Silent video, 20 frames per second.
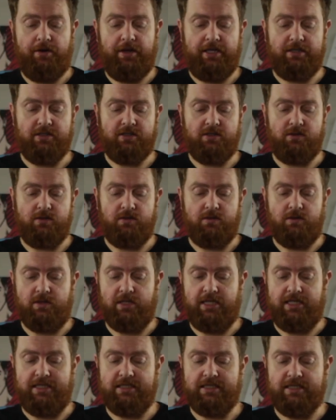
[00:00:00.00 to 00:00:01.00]
into
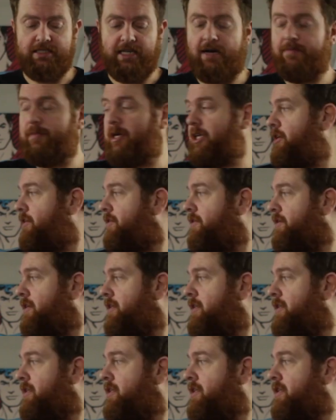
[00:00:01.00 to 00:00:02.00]
the start menu,
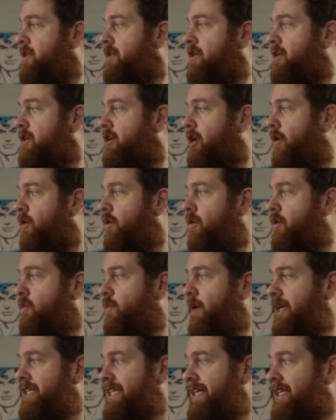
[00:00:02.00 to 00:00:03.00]
go all the
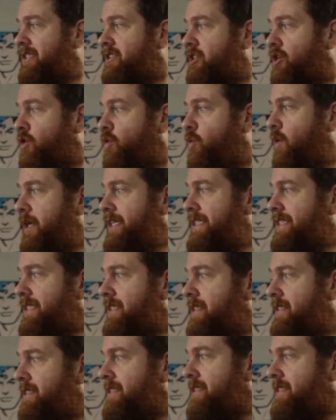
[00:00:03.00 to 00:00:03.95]
way down to quit.